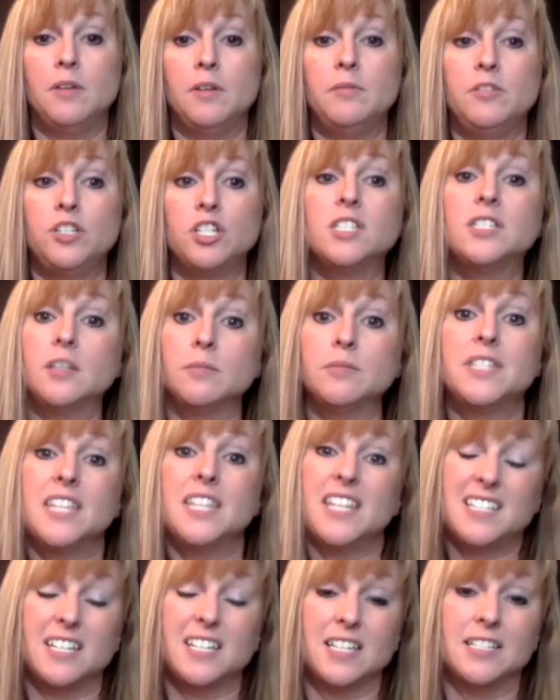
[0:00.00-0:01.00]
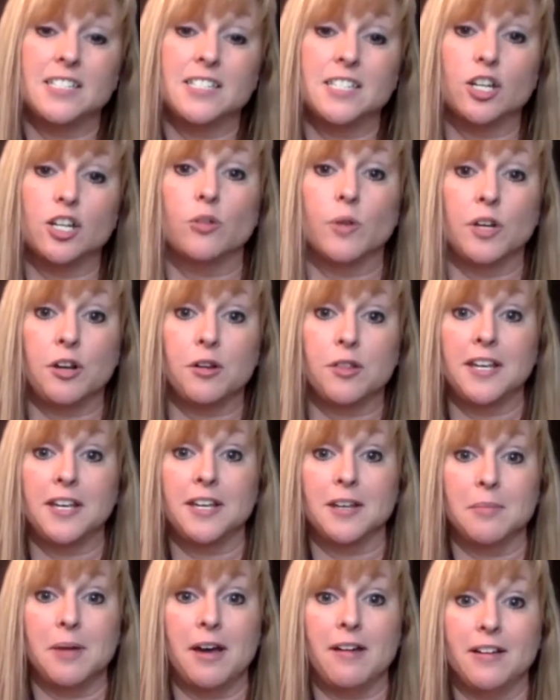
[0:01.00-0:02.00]
Just some things to consider when you're
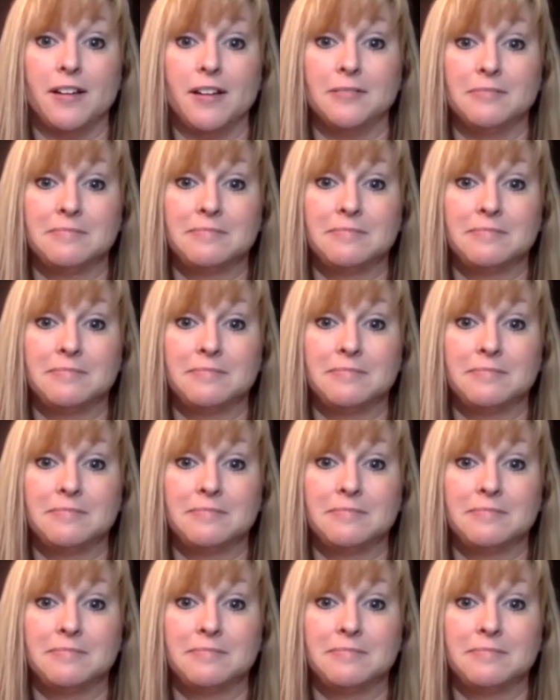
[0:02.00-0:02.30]
thinking about it.